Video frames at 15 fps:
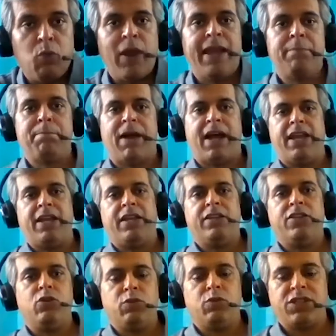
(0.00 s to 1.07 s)
whereby
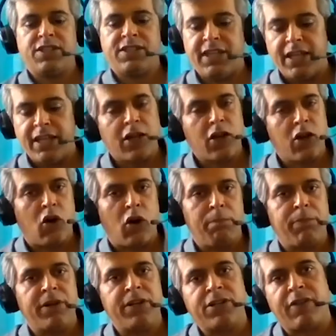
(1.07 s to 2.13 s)
you would see
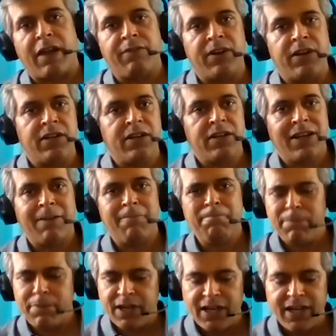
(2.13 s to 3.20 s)
corporate travel
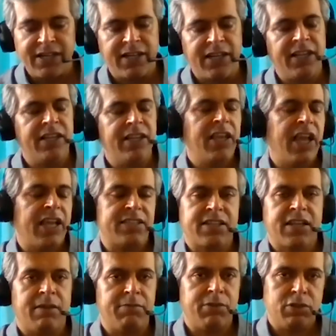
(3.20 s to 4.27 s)
completely has
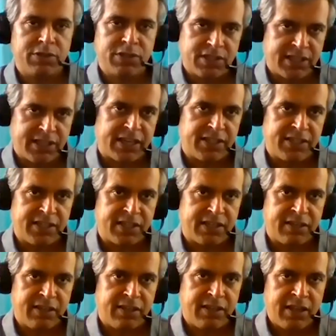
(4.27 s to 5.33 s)
come to a
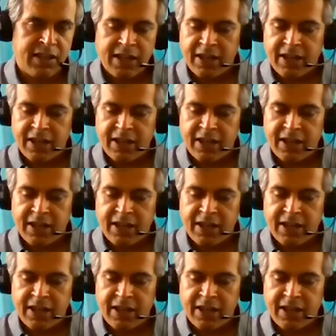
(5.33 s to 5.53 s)
standstill,